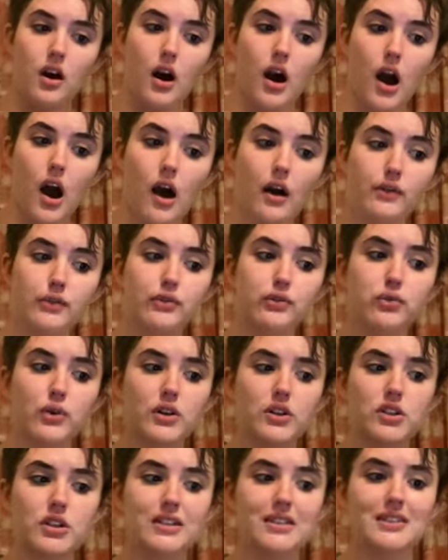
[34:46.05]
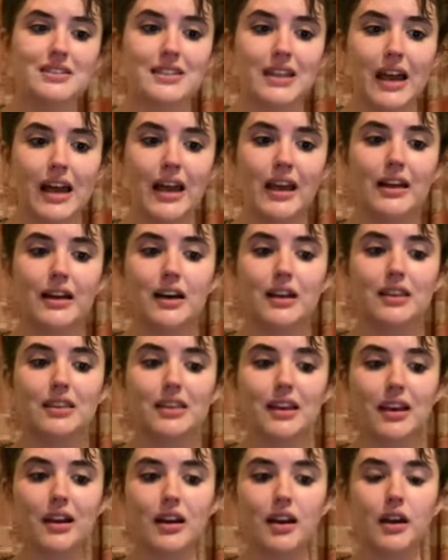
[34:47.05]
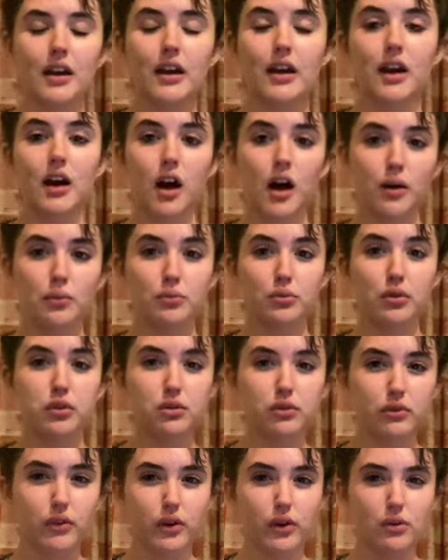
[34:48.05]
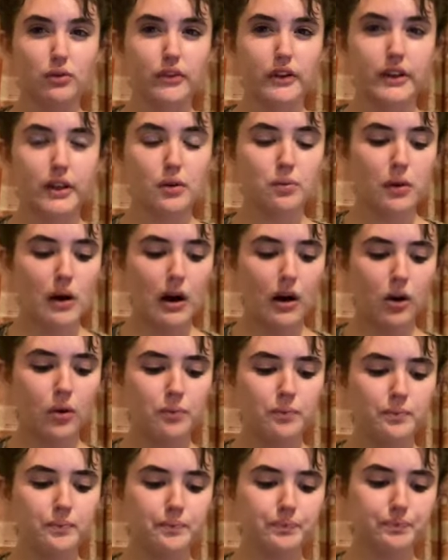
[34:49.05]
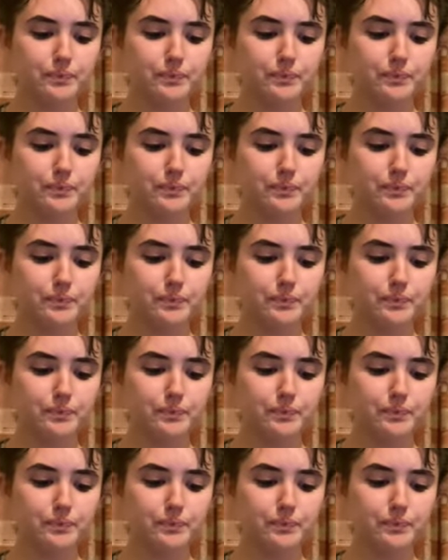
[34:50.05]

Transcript: of what she's saying, I think, can come through really well.